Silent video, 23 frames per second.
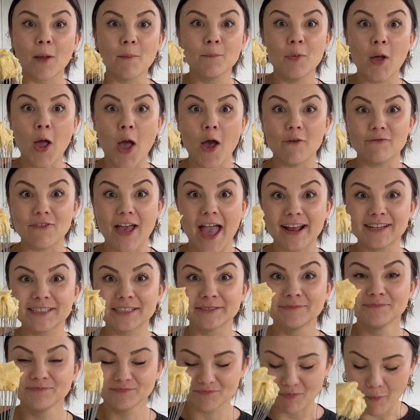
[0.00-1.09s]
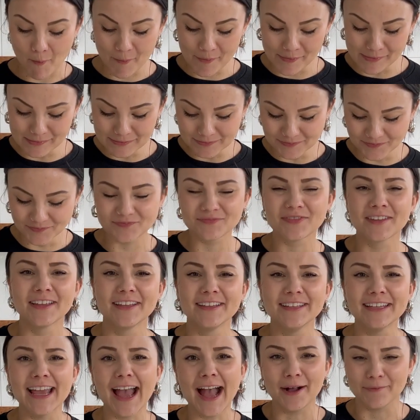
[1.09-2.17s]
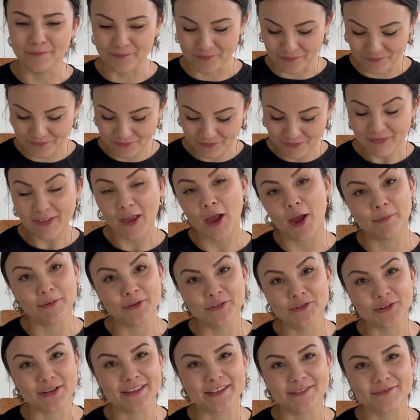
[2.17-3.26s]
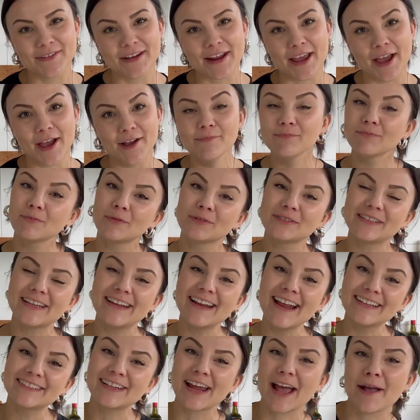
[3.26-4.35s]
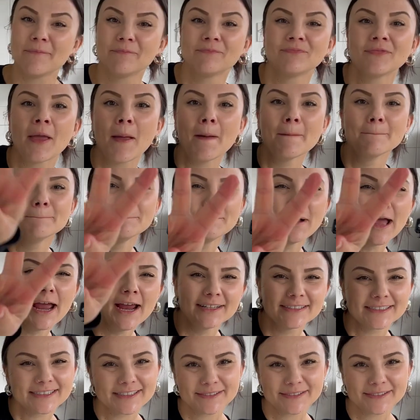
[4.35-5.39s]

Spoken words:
Perfect. Yum. Hope you enjoyed this video. We'll see you next time. Peace.